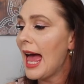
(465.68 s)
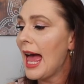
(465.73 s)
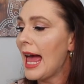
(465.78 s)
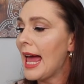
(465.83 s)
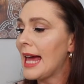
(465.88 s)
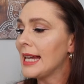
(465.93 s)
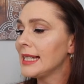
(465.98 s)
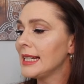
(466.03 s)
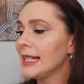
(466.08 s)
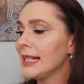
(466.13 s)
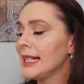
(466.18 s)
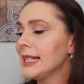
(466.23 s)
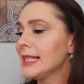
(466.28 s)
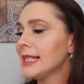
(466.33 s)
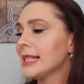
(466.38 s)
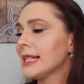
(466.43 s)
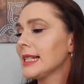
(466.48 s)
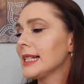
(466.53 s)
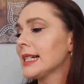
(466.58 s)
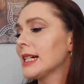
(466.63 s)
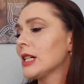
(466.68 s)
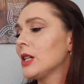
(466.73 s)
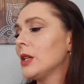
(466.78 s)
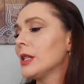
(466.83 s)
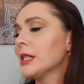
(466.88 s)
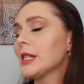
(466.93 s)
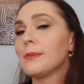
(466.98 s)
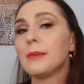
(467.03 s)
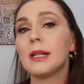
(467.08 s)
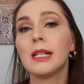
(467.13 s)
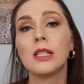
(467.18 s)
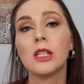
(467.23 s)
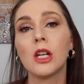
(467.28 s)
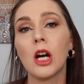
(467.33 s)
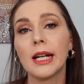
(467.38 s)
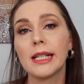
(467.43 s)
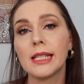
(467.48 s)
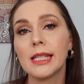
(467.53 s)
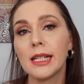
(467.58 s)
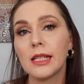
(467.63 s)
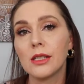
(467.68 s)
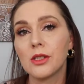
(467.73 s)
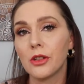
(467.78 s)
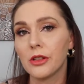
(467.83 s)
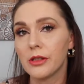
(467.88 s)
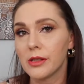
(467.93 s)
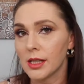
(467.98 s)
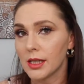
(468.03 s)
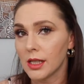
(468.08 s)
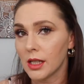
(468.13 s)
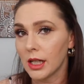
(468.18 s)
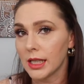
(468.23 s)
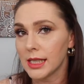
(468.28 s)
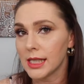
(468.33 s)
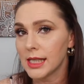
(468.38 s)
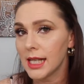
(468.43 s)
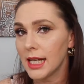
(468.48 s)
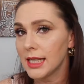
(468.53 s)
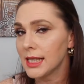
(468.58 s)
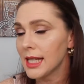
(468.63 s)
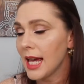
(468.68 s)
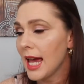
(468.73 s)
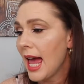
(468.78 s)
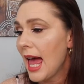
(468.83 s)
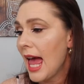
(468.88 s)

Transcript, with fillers: and it cost me nineteen dollars and nine cents,